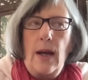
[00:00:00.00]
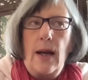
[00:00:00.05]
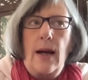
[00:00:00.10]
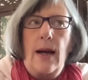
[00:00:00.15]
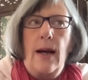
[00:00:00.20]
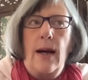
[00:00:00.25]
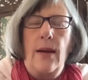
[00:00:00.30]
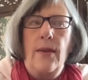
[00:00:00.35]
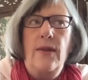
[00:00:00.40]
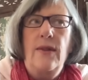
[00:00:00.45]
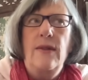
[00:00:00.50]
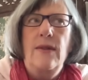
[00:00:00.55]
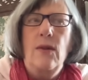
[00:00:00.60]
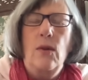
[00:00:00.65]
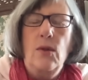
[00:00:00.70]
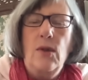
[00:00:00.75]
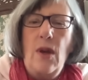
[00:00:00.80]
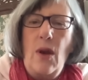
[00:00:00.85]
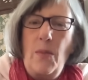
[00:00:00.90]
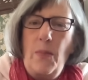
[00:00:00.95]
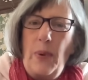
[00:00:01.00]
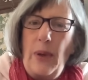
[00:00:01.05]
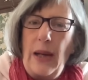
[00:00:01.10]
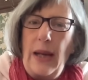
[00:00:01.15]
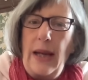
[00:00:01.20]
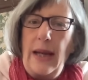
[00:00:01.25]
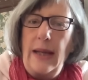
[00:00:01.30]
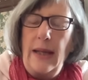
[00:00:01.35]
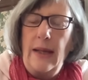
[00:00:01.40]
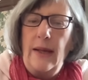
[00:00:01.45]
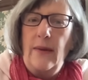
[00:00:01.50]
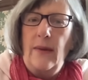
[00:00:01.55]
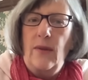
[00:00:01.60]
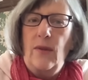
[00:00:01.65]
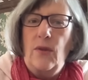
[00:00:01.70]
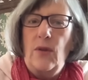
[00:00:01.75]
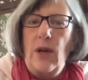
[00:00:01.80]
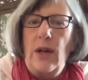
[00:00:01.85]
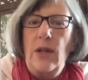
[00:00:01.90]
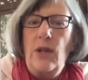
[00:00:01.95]
Uh, this is also planning and
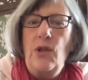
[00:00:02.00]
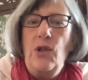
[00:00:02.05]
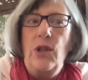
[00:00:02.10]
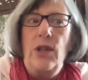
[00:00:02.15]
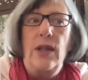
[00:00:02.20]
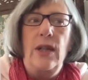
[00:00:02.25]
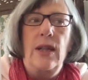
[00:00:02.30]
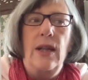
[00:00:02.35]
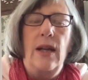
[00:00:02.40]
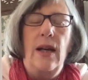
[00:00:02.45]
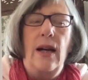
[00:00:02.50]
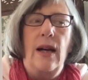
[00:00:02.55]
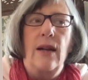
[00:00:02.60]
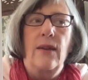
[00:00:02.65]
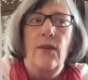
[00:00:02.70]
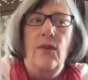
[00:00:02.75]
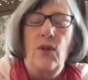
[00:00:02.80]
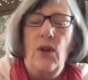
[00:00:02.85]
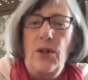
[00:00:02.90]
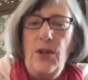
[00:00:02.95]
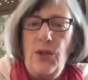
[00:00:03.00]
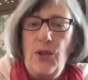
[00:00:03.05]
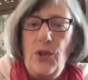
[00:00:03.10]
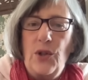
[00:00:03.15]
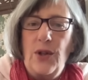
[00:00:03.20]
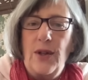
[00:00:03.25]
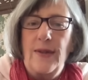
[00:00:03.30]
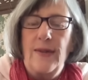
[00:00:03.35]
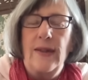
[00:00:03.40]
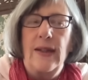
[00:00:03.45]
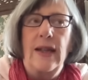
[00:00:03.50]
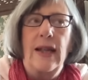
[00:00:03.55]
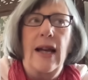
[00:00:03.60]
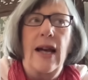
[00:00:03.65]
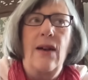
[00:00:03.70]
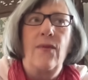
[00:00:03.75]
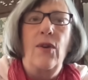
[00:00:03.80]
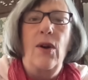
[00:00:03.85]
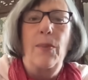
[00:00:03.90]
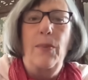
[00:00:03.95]
strategy, uh, strategizing.
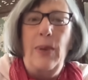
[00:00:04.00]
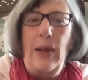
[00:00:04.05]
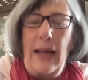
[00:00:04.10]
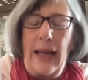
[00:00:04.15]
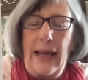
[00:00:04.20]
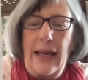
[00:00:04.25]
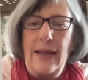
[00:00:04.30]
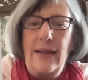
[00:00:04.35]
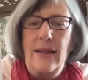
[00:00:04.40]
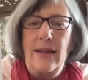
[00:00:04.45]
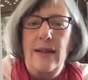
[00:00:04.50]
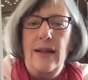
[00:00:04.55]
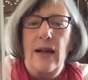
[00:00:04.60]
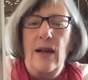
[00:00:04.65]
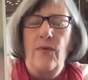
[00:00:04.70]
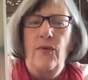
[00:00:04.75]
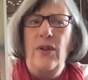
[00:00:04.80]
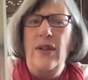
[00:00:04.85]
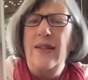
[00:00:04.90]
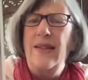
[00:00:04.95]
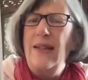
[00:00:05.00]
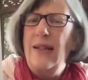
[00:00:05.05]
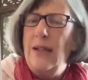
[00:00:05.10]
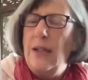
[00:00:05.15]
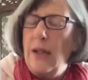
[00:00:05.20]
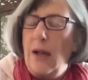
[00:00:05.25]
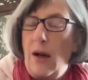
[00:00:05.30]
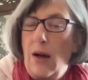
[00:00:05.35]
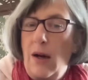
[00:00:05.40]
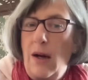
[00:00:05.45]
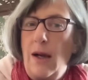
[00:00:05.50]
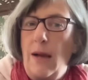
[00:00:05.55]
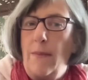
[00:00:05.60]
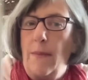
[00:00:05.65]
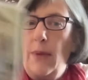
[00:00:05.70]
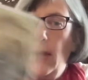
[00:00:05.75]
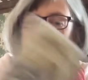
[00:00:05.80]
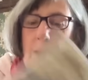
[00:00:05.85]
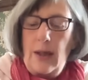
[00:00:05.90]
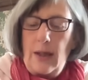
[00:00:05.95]
Have I planned enough? Is it time